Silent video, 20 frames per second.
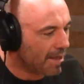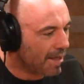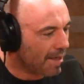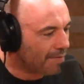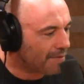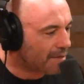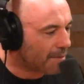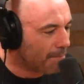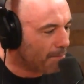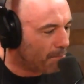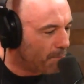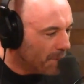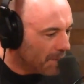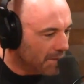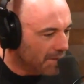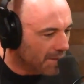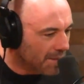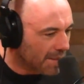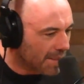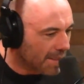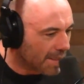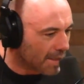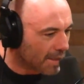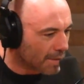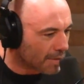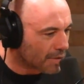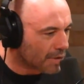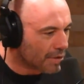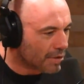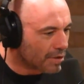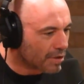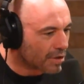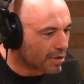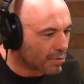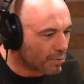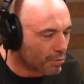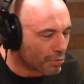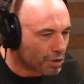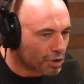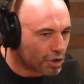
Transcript: if some billionaires just threw a